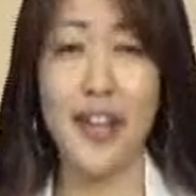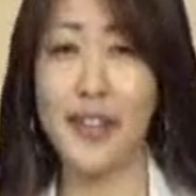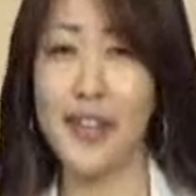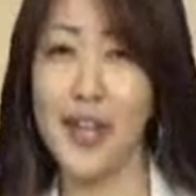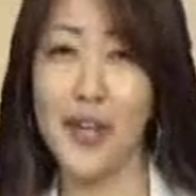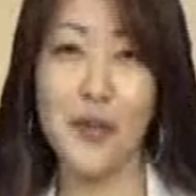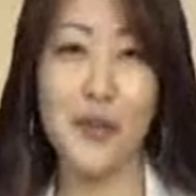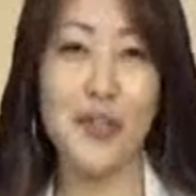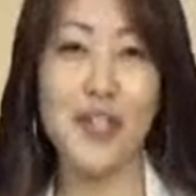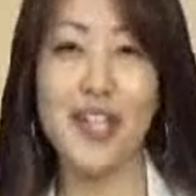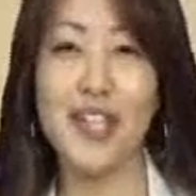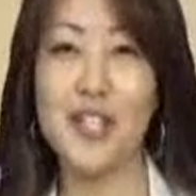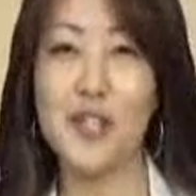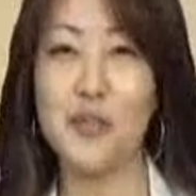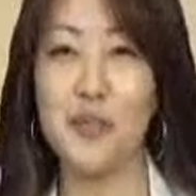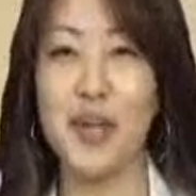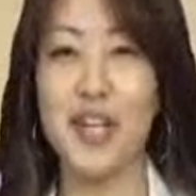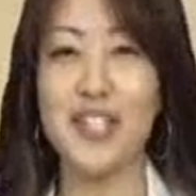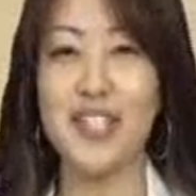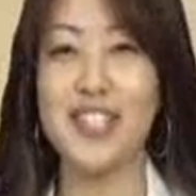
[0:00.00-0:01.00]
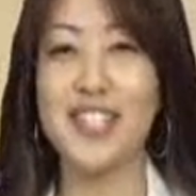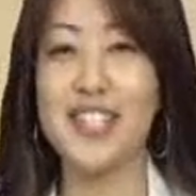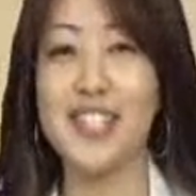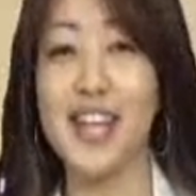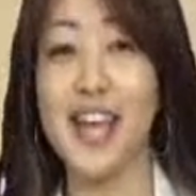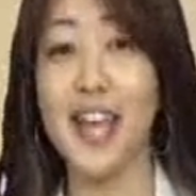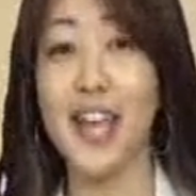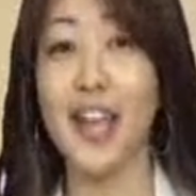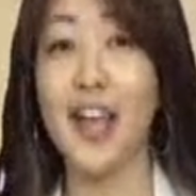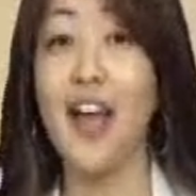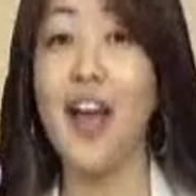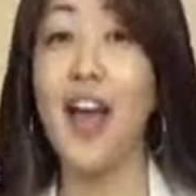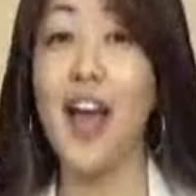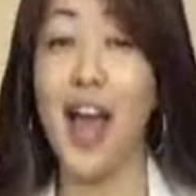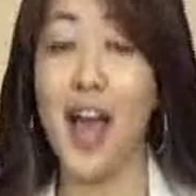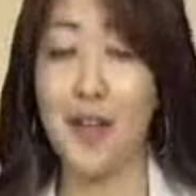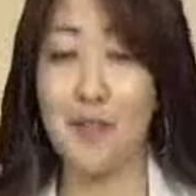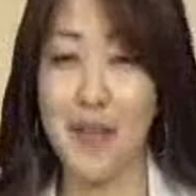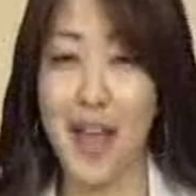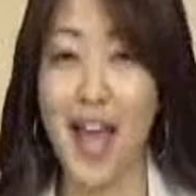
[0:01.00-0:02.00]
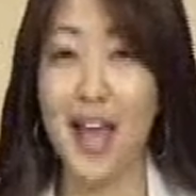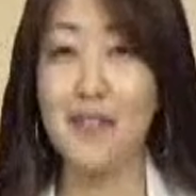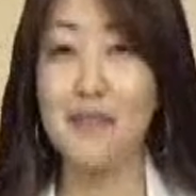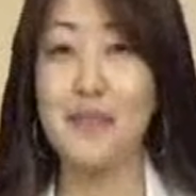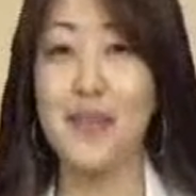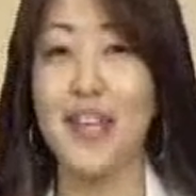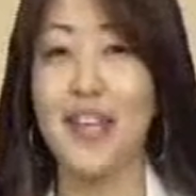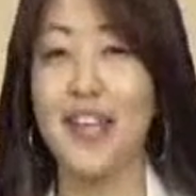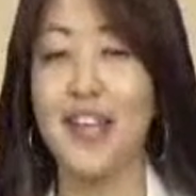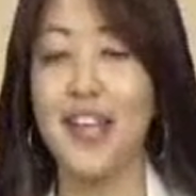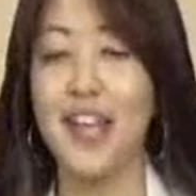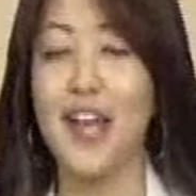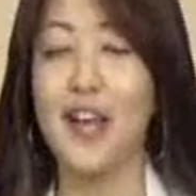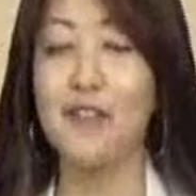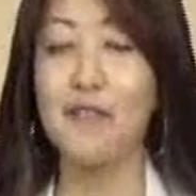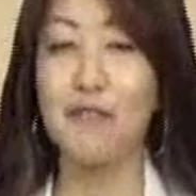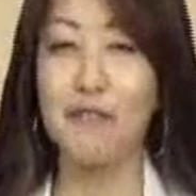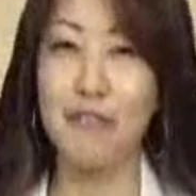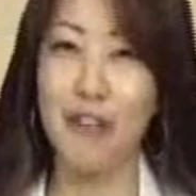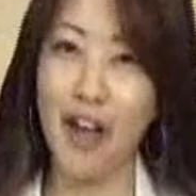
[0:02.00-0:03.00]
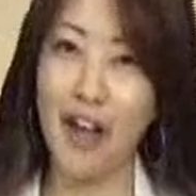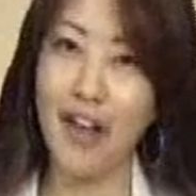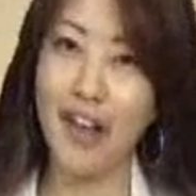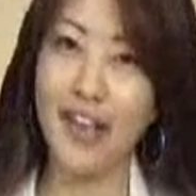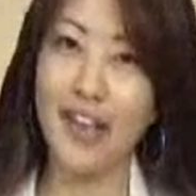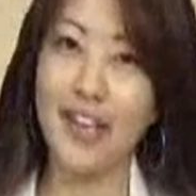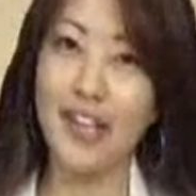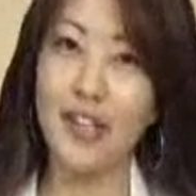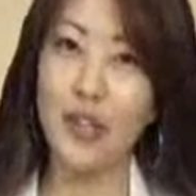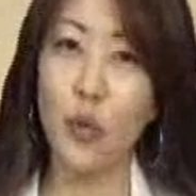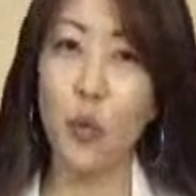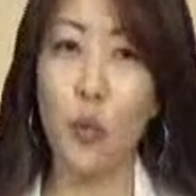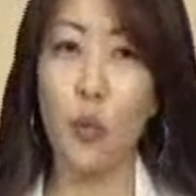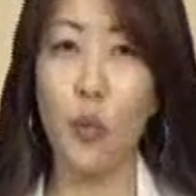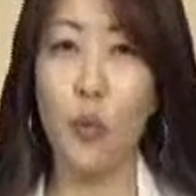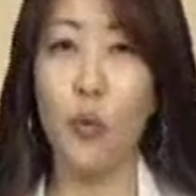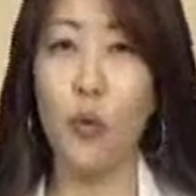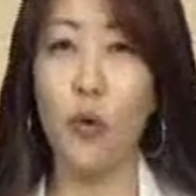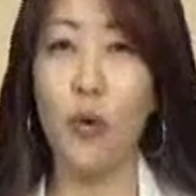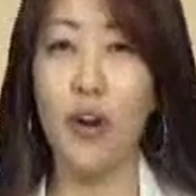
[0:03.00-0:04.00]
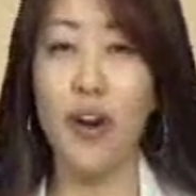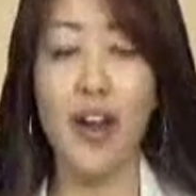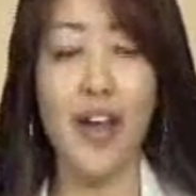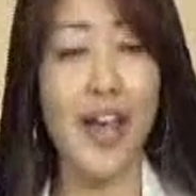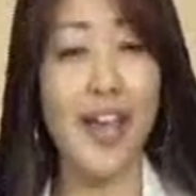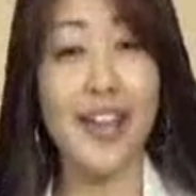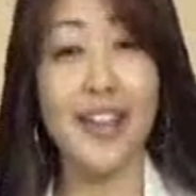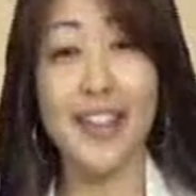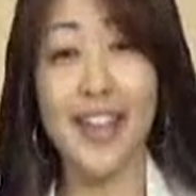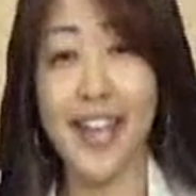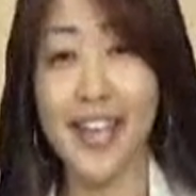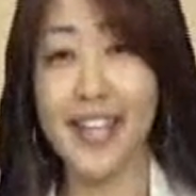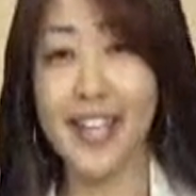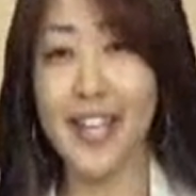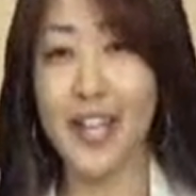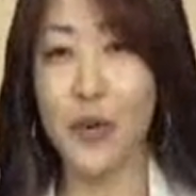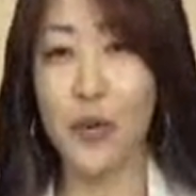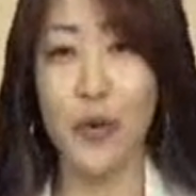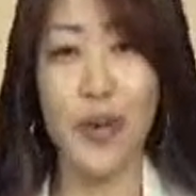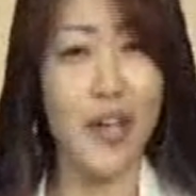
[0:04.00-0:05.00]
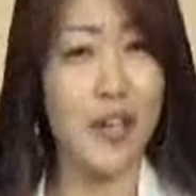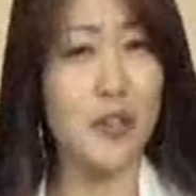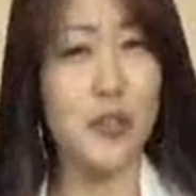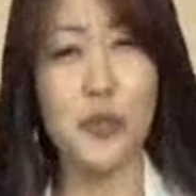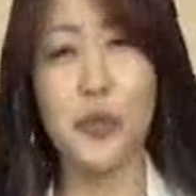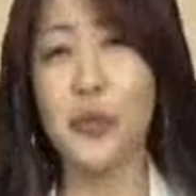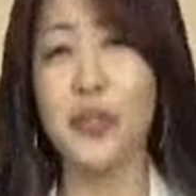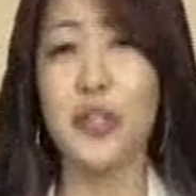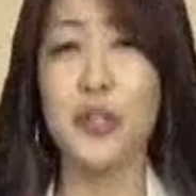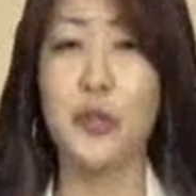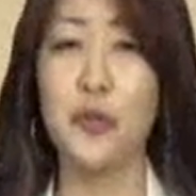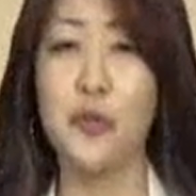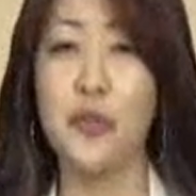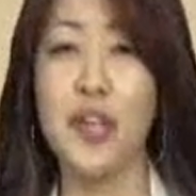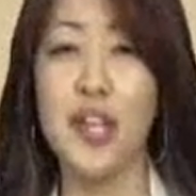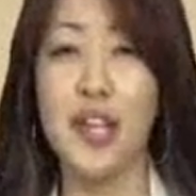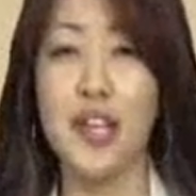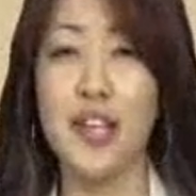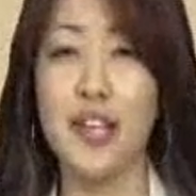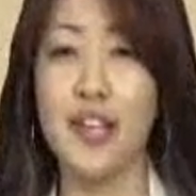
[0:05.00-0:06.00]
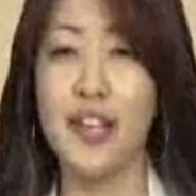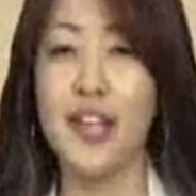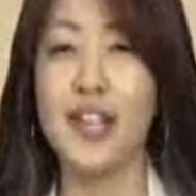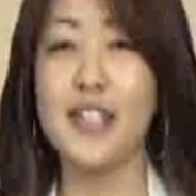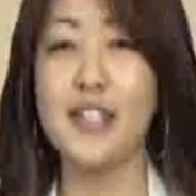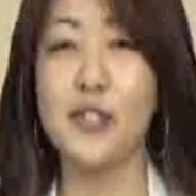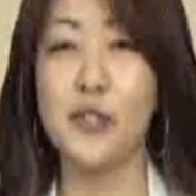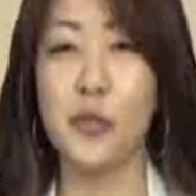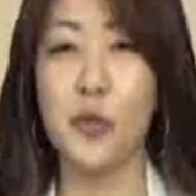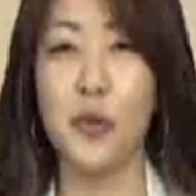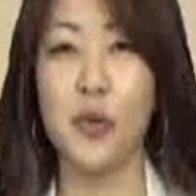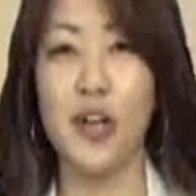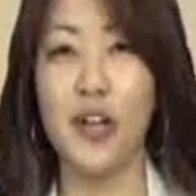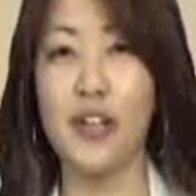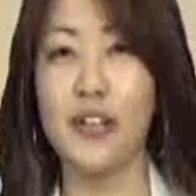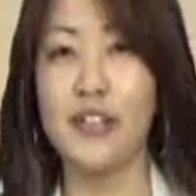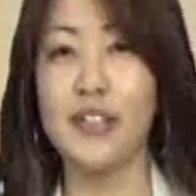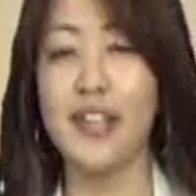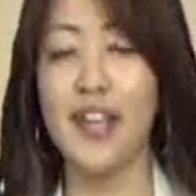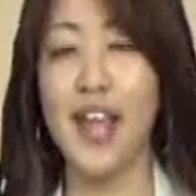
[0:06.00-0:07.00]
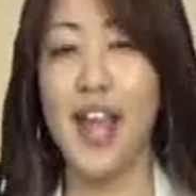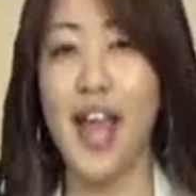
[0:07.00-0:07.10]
Not only expressions like I'm happy, I'm fine, or I like it or I don't agree, and so on.